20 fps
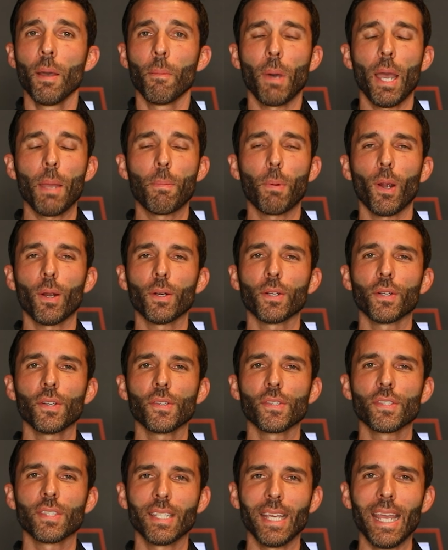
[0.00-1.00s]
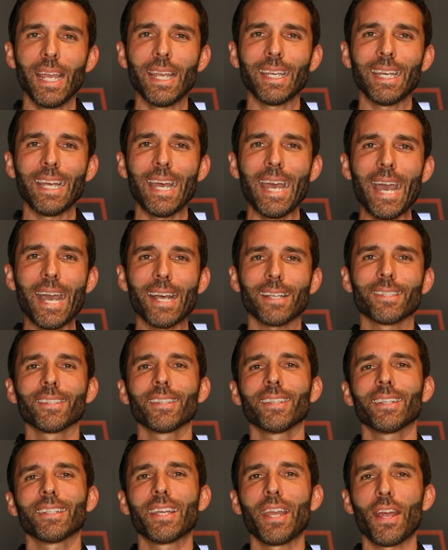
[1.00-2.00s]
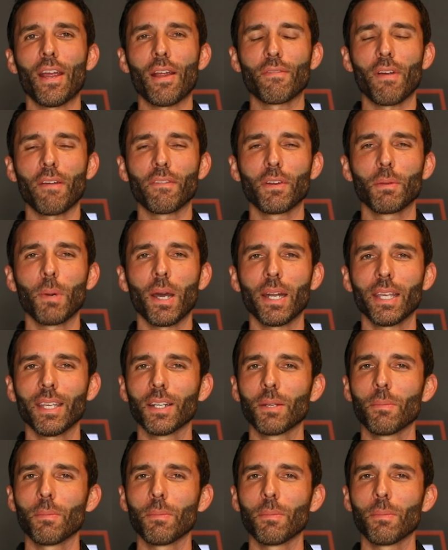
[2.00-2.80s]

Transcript: My partners take excellent care of everybody,